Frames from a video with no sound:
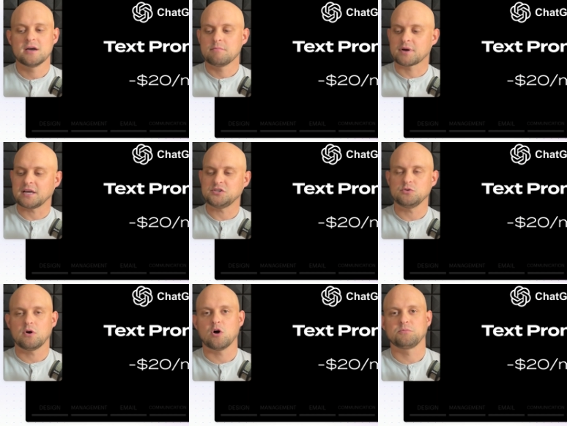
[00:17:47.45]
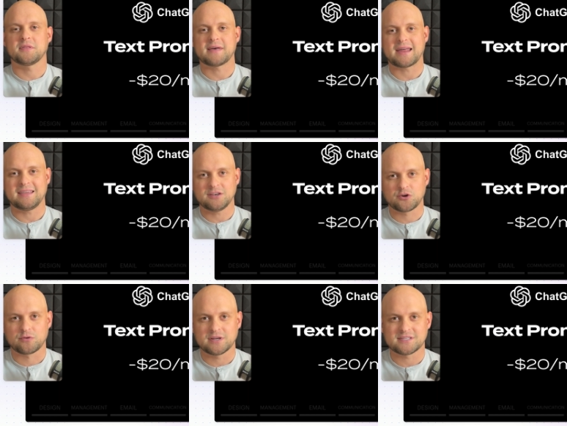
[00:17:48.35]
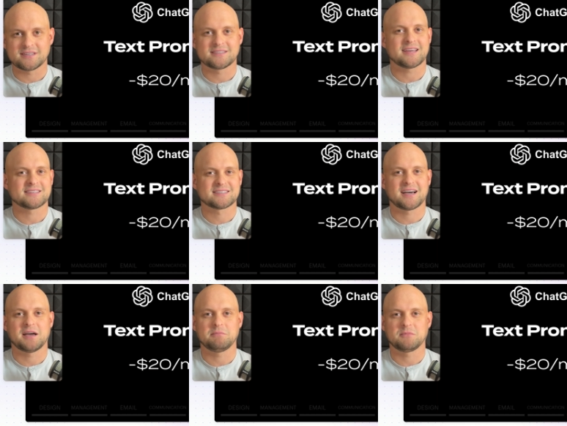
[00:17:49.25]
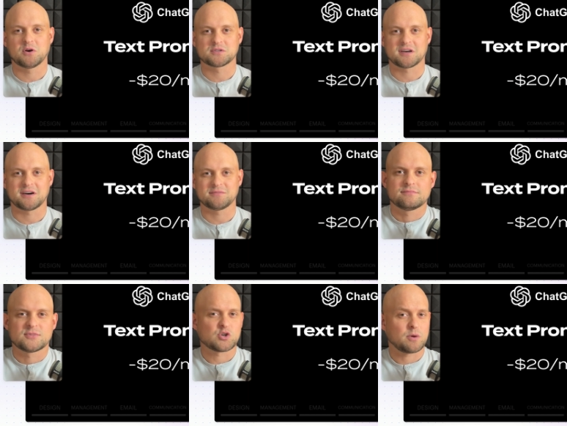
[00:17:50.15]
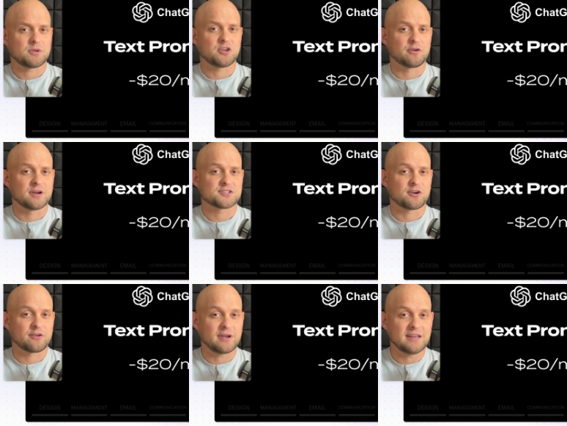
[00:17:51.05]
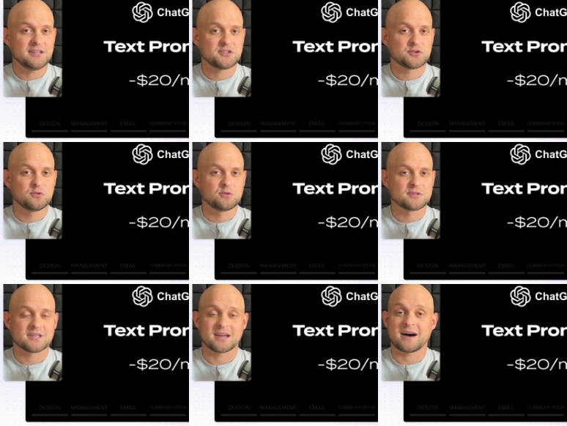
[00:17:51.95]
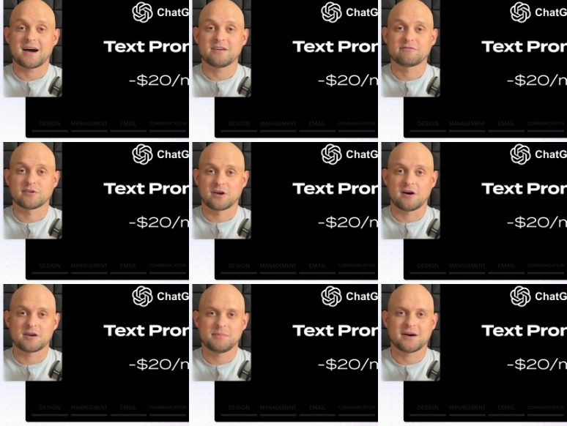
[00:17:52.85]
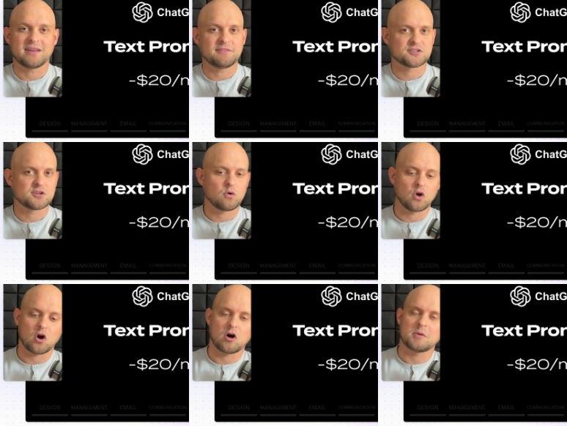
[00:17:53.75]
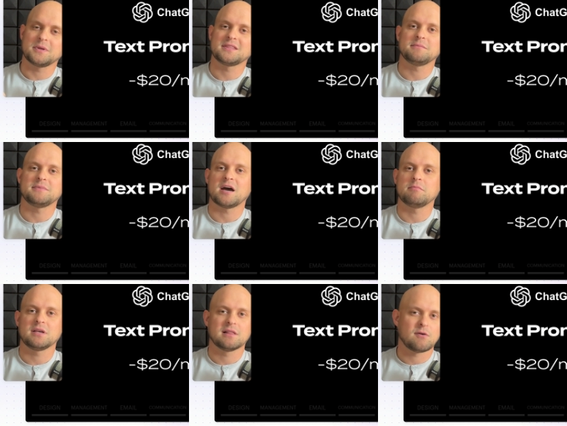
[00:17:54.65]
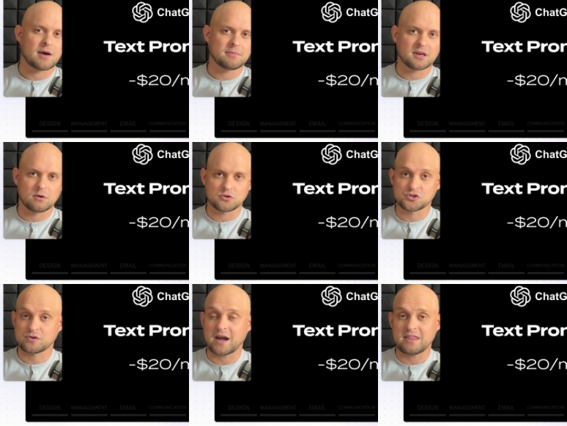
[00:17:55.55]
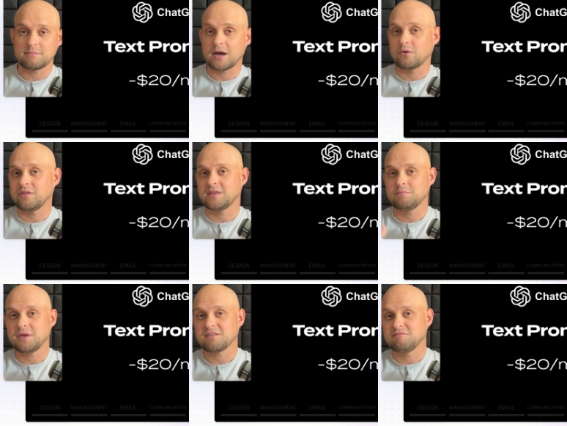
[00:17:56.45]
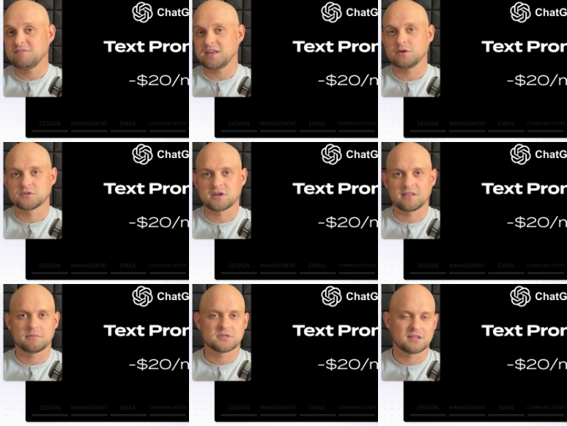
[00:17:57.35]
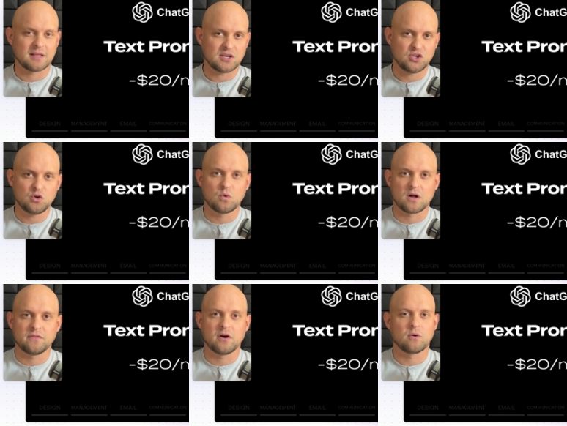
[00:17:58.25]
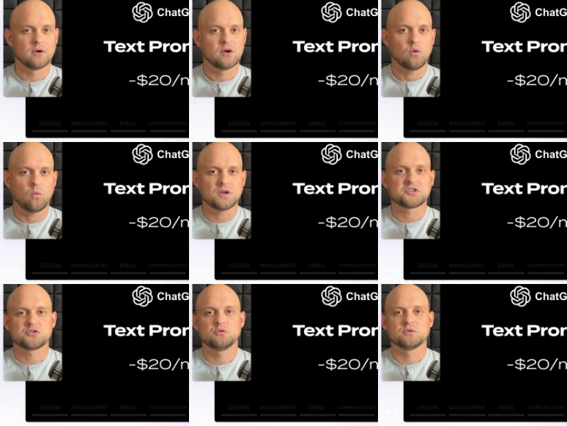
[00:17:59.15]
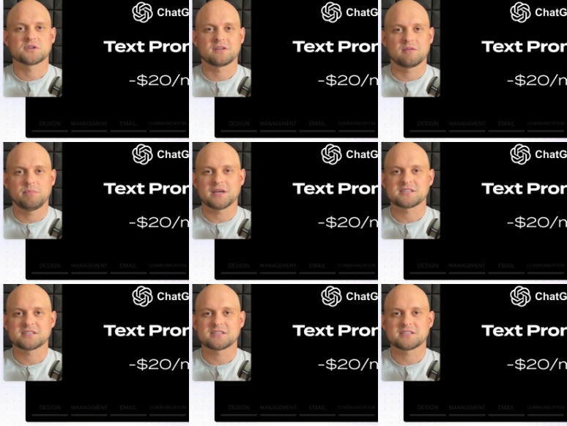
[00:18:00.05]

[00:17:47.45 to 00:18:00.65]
but I do hope that that increases as time goes on. So I'm curious, are there any tools that I forgot about? If so, comment them down below. I'm gonna go try them out and then make videos on them to let you all know which tools are the best